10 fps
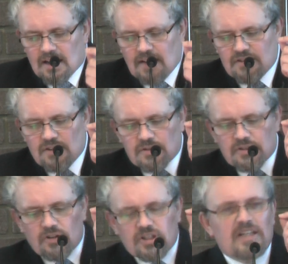gives you
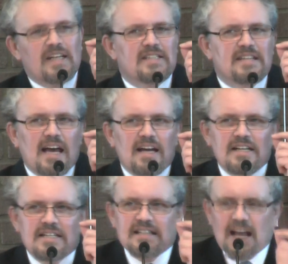such an
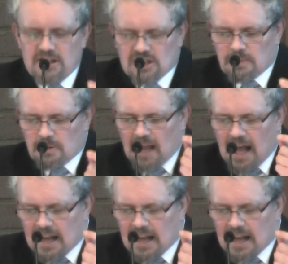insatiable